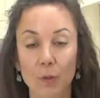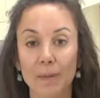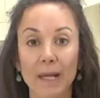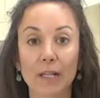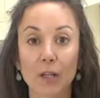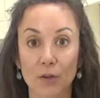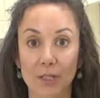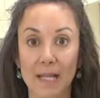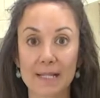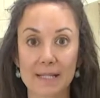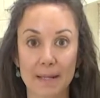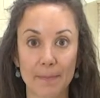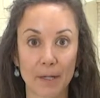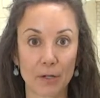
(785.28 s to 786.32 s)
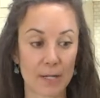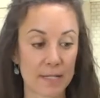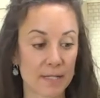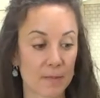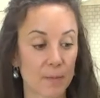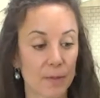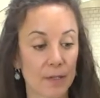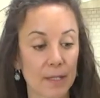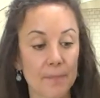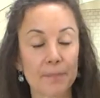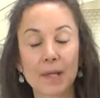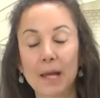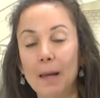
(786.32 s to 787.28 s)
would be a low glycemic green smoothie.
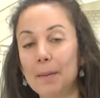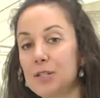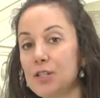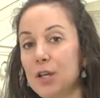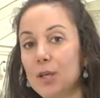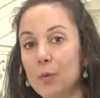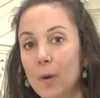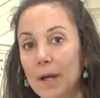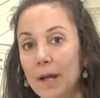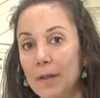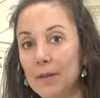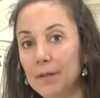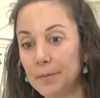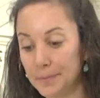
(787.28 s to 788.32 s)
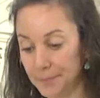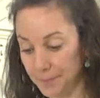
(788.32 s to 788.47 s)
I'm going to show you one other.